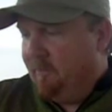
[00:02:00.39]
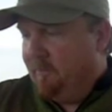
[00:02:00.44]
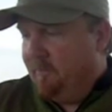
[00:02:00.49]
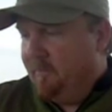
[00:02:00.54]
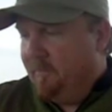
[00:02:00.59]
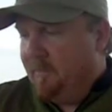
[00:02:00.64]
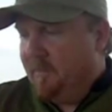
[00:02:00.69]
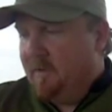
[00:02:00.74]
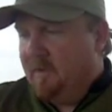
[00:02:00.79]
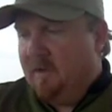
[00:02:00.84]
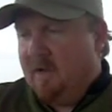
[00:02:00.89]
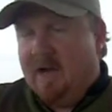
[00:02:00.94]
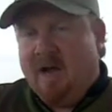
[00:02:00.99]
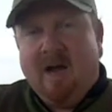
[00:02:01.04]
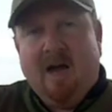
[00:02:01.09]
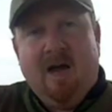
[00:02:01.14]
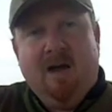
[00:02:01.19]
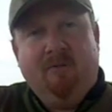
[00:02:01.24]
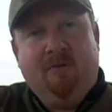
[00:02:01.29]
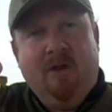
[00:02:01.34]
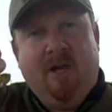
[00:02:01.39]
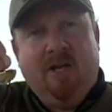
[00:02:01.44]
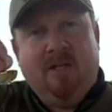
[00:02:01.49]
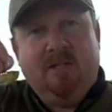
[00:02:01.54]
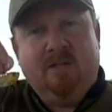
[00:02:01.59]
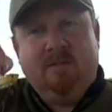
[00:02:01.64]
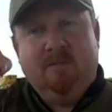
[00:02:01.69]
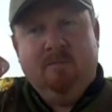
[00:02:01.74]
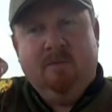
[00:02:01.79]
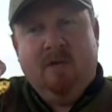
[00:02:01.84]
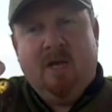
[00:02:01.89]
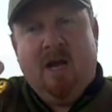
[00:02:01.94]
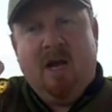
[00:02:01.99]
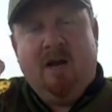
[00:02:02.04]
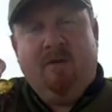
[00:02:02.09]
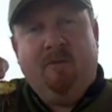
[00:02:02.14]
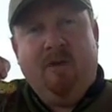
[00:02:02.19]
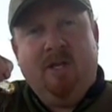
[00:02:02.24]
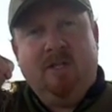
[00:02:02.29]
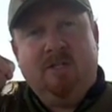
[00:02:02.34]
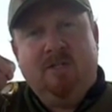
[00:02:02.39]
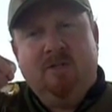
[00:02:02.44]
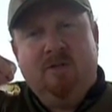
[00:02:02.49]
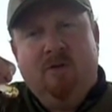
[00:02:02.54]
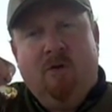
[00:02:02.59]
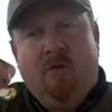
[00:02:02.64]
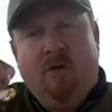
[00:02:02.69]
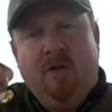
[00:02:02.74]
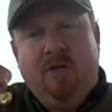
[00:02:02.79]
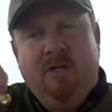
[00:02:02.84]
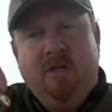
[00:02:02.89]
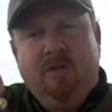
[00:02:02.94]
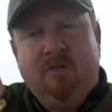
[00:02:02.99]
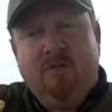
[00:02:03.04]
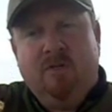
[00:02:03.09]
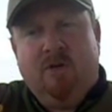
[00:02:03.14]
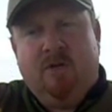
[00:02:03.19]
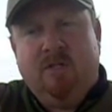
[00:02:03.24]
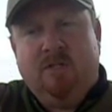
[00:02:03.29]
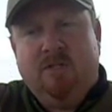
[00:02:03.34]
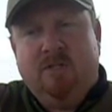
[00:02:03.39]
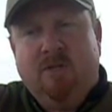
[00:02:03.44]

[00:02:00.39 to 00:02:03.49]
a 1/2 ounce. 1/2 ounce is an ideal size.